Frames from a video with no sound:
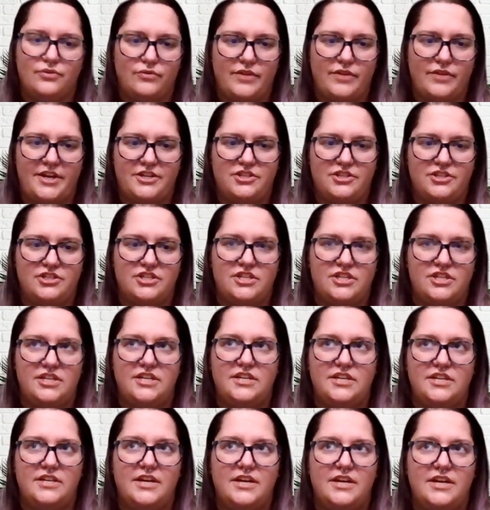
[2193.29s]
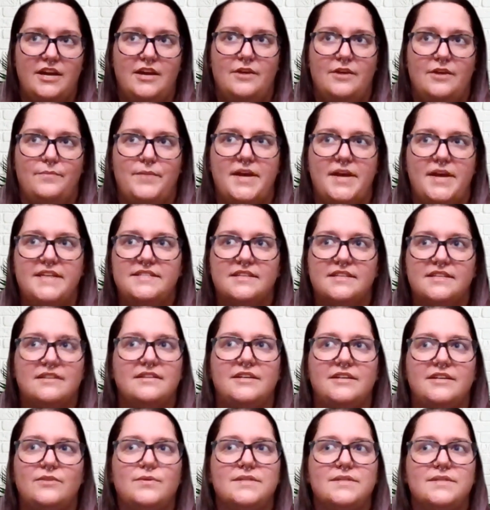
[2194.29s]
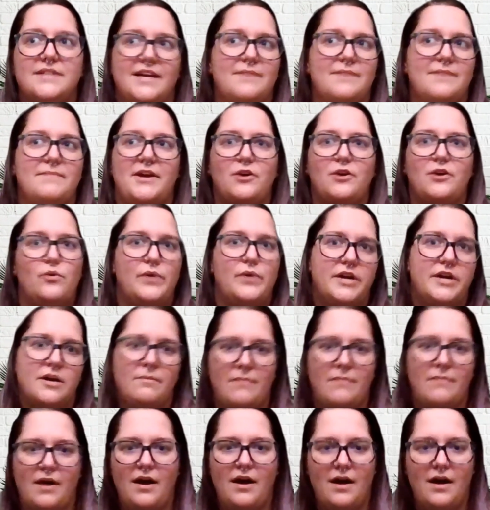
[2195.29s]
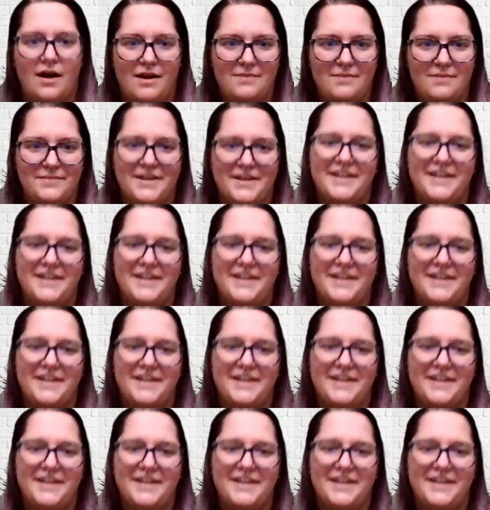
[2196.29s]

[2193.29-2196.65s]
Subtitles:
Like she basically was like my queer mom,